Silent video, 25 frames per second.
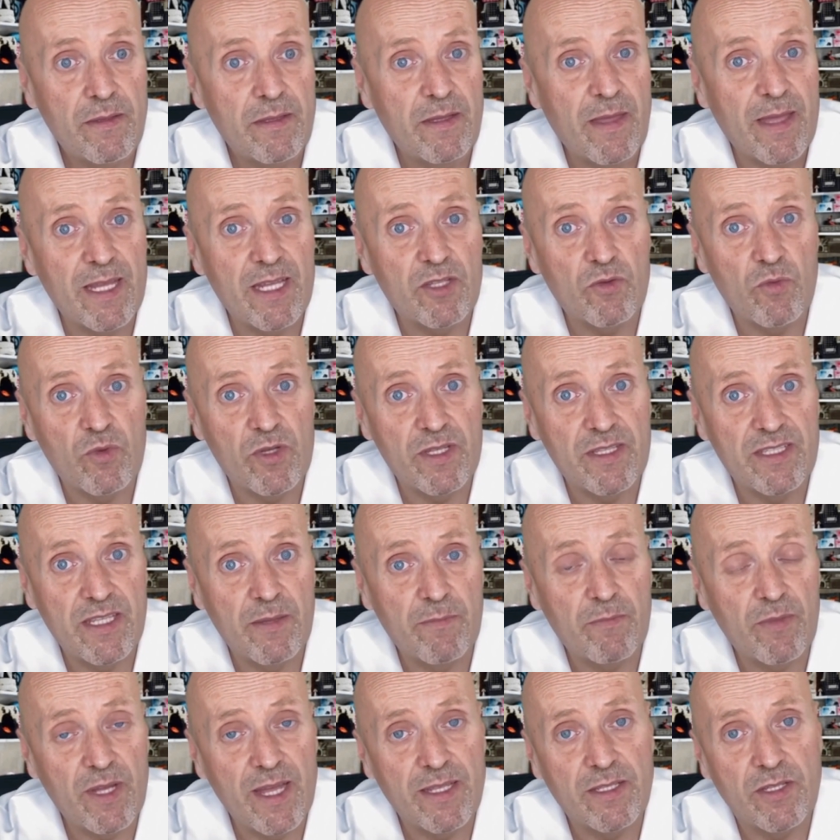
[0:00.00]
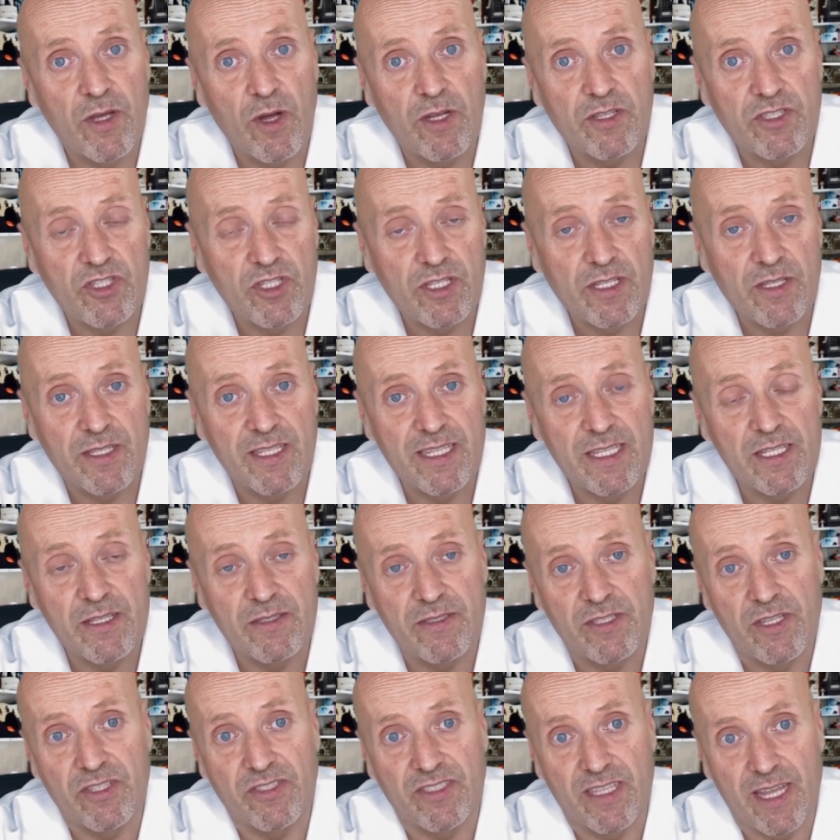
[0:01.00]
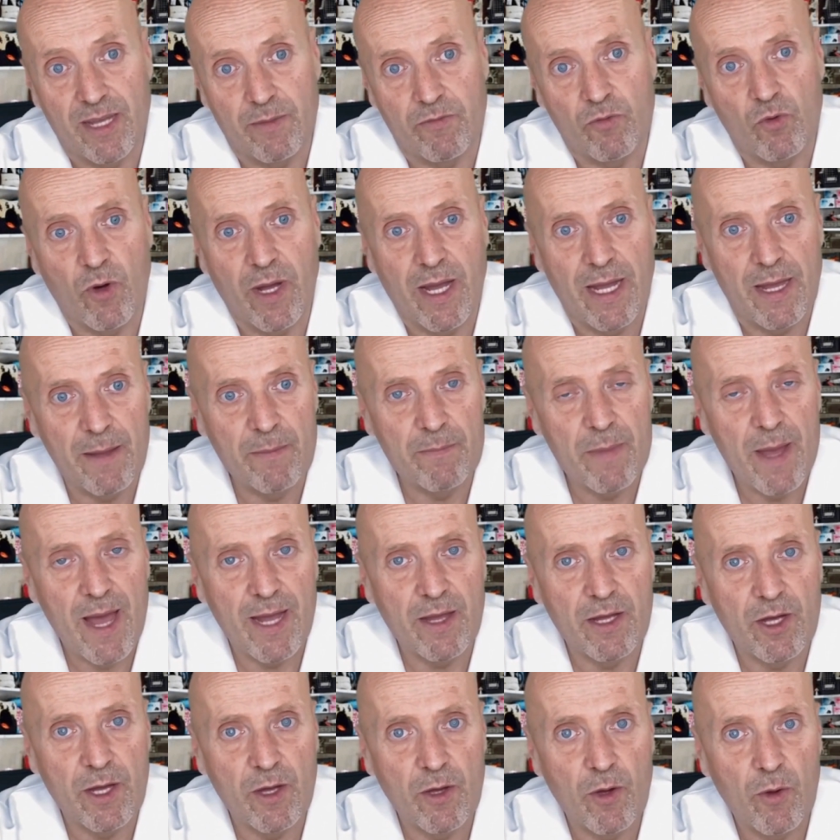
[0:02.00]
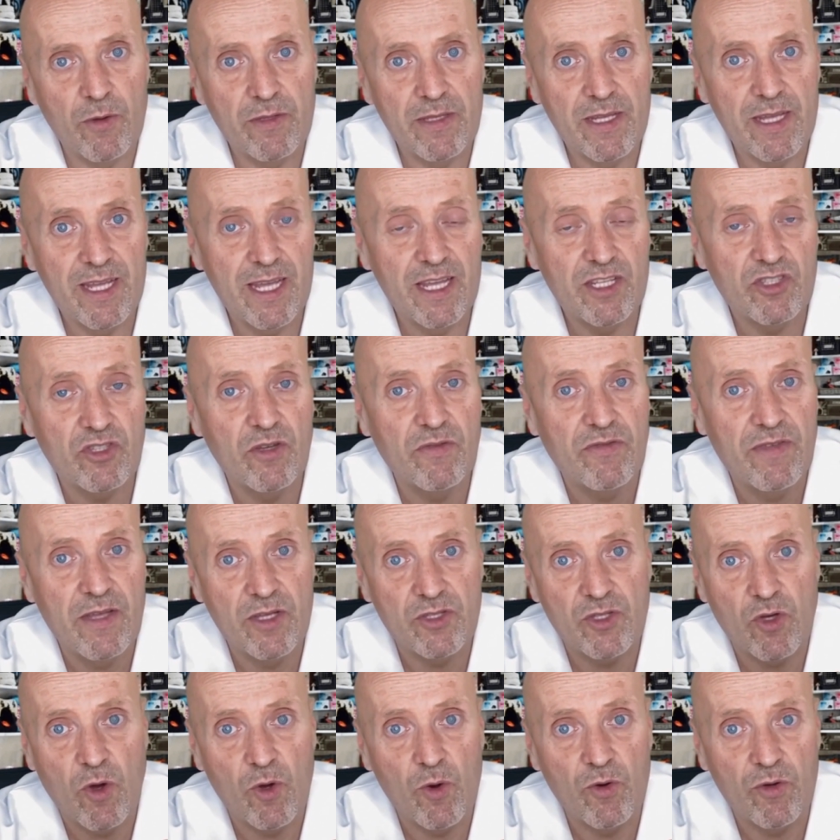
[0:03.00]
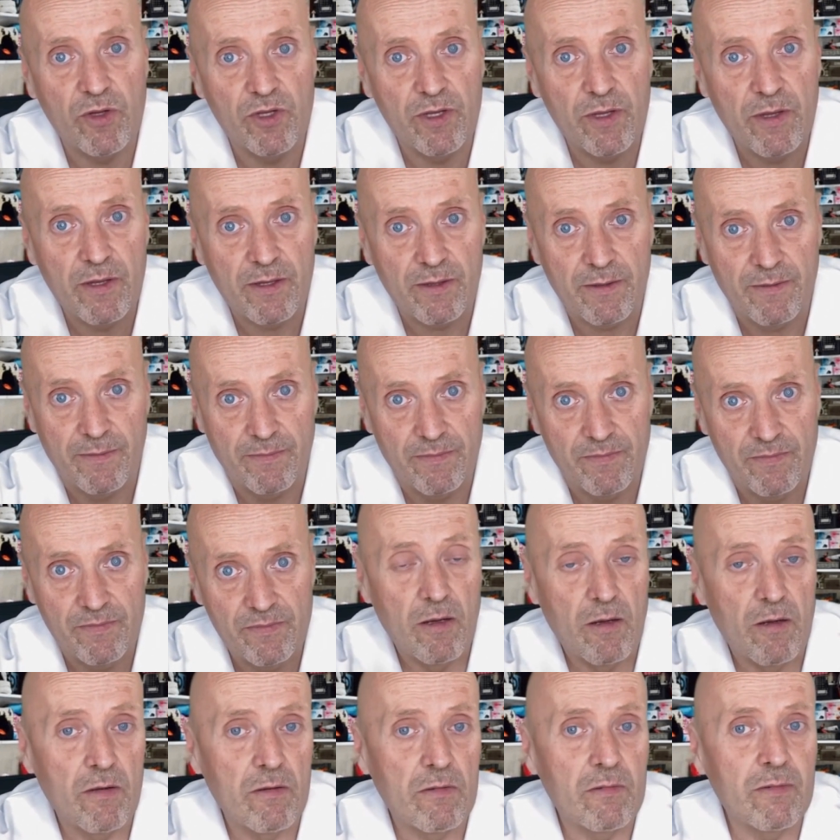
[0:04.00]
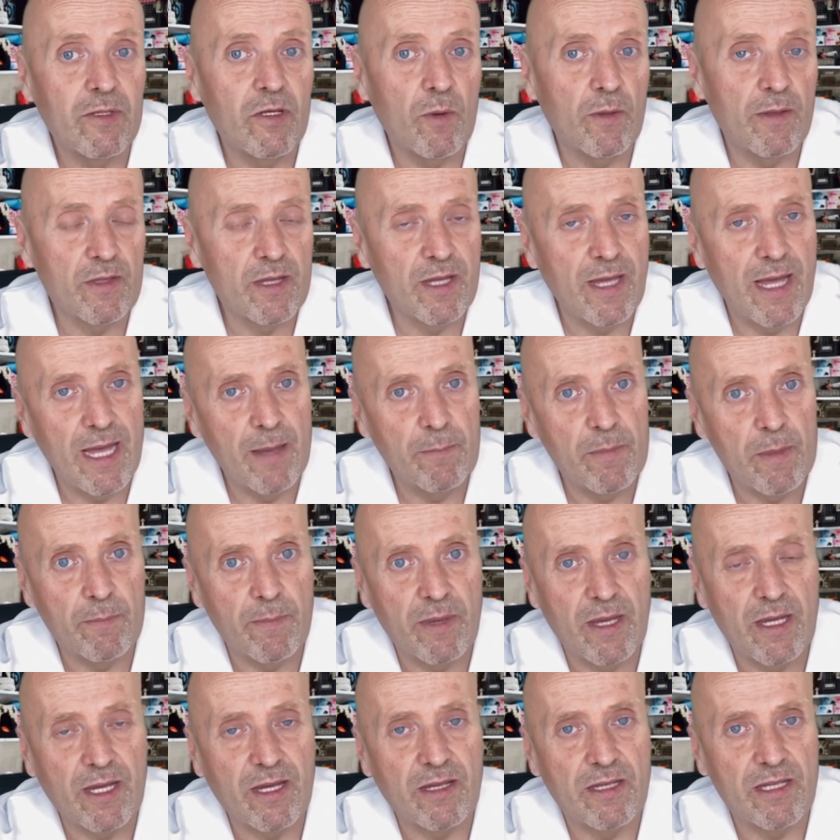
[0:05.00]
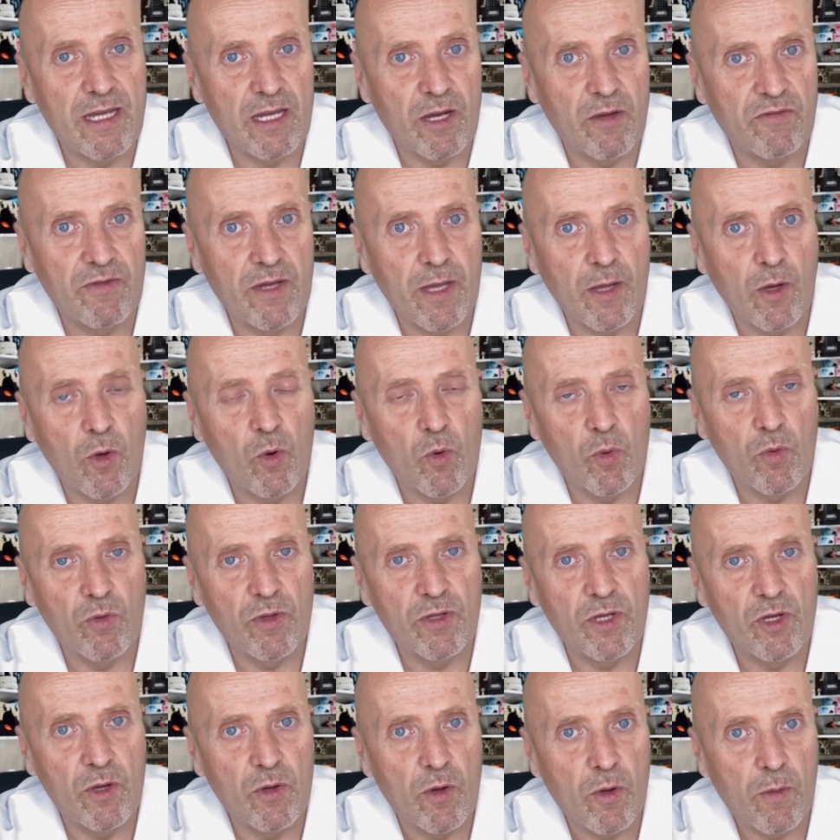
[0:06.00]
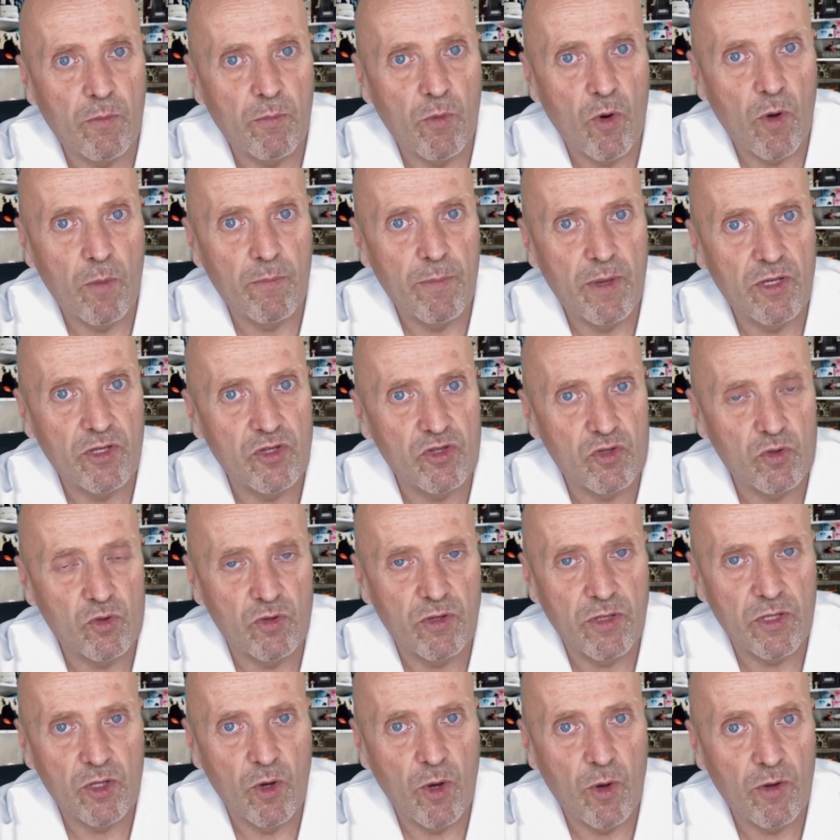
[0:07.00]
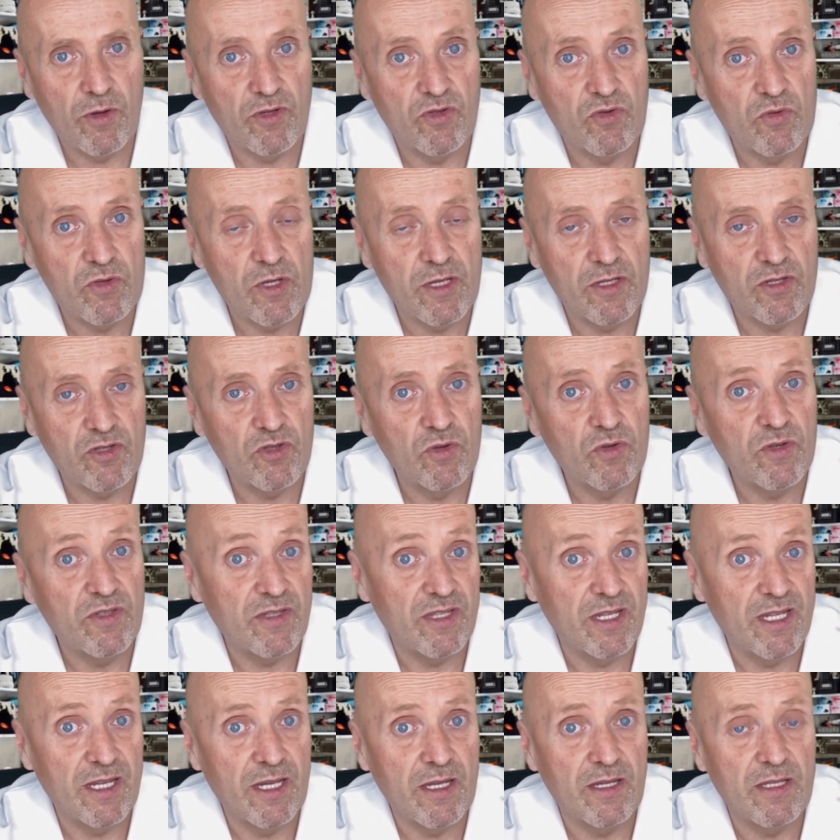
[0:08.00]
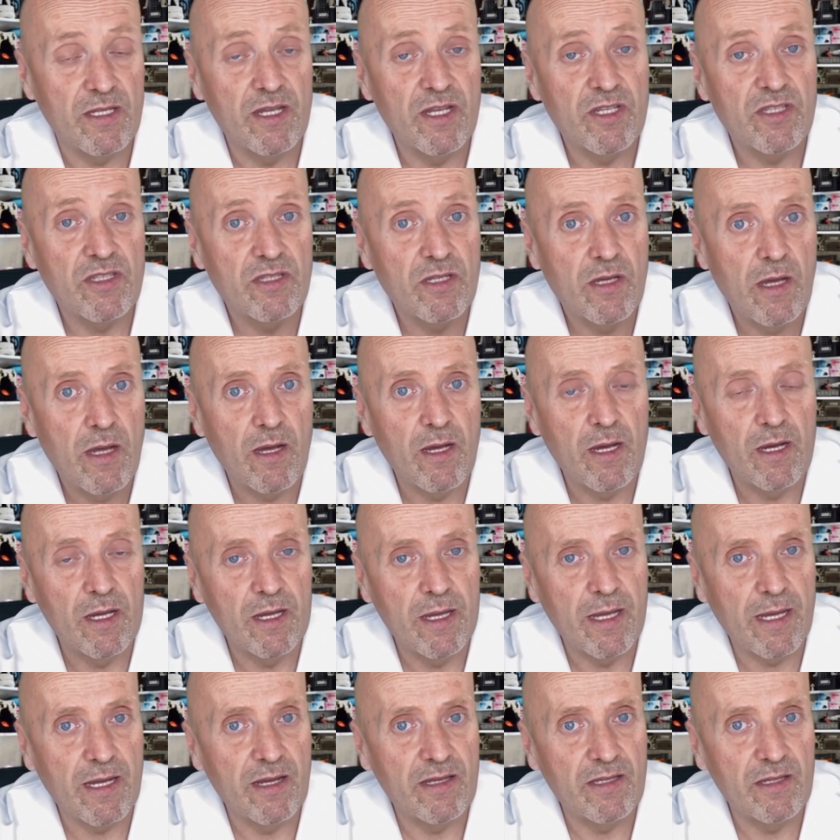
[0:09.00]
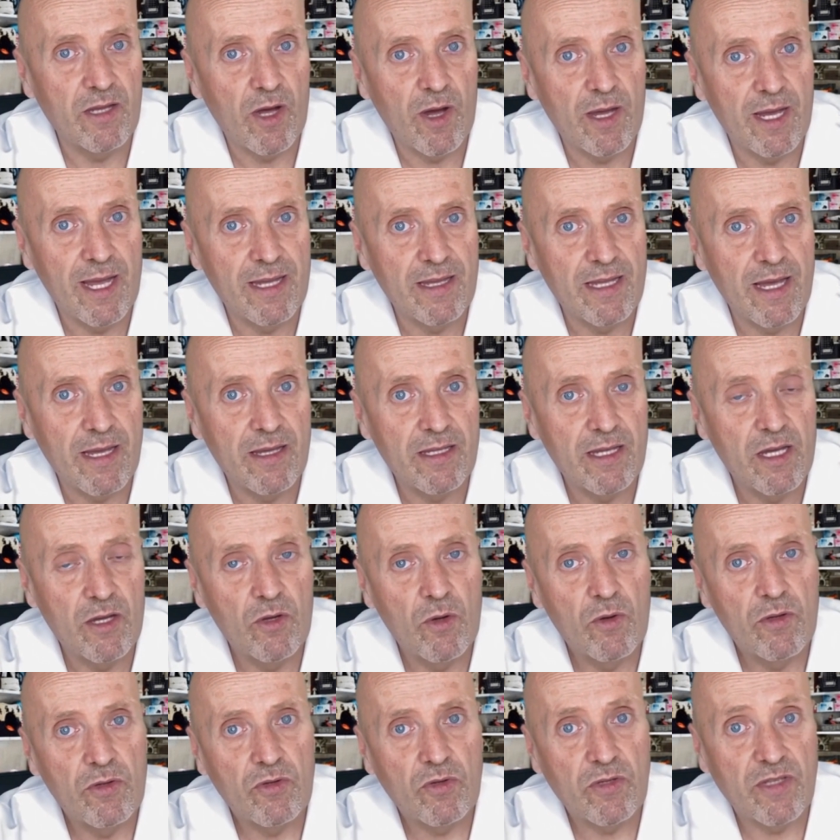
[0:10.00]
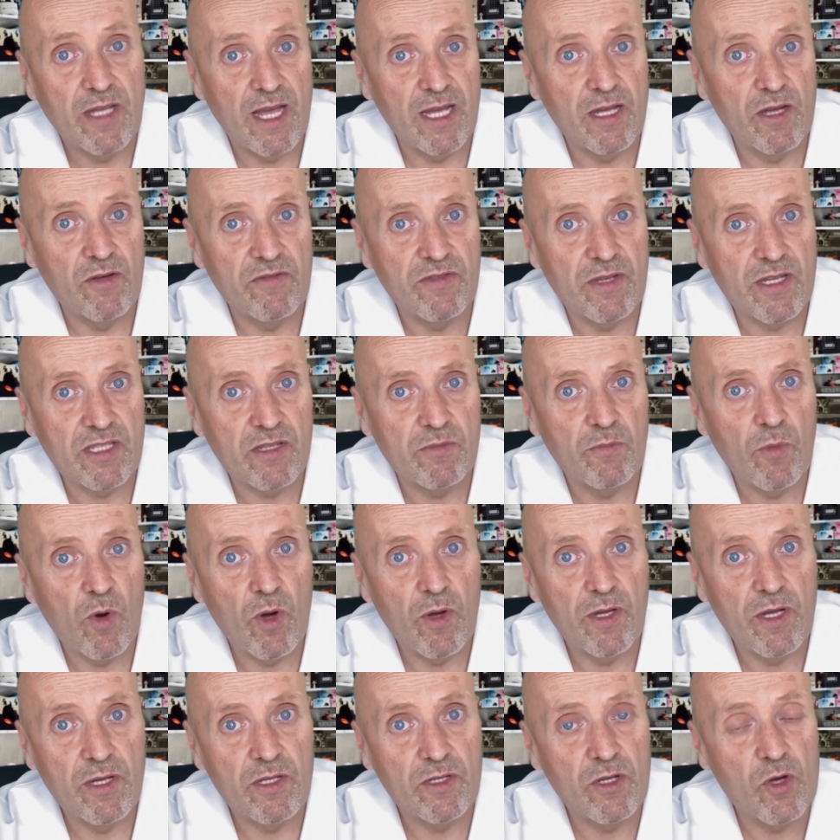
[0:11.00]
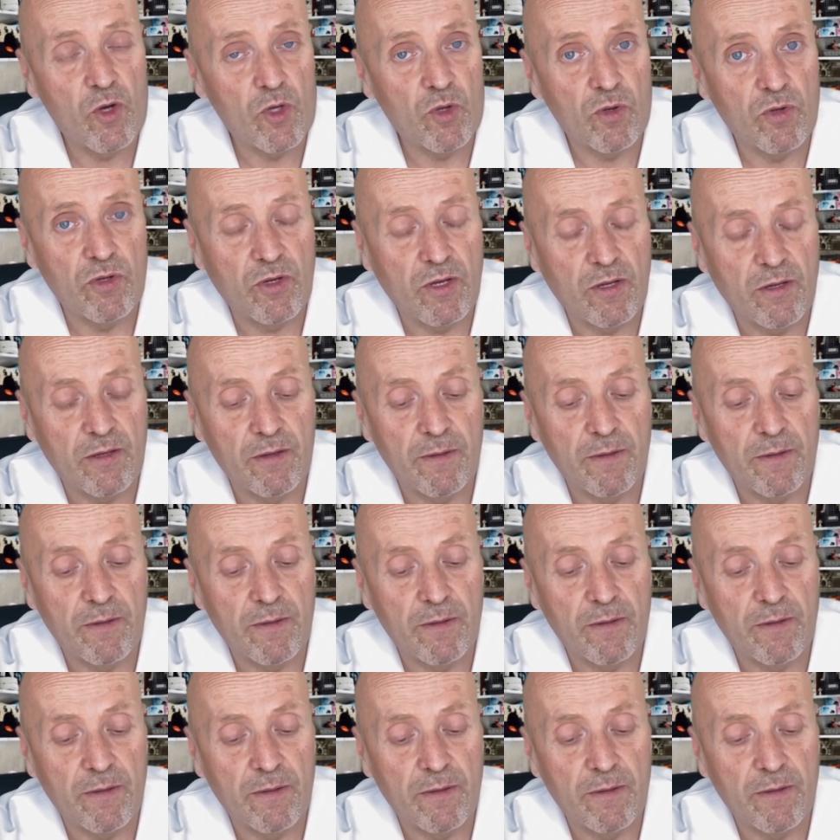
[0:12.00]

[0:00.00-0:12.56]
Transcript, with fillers: It will depend logically in the same way and manner on the age of the dog. The capability of an older or more mature dog to endure the illness is not identical to that of a smaller dog.